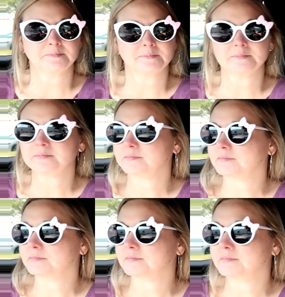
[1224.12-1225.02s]

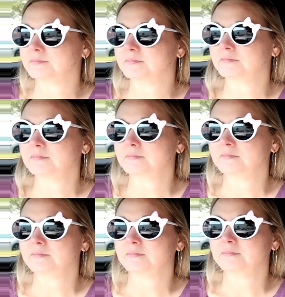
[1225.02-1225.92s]

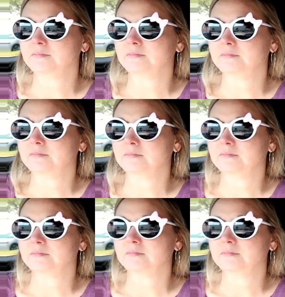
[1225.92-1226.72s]
The person shown says nothing.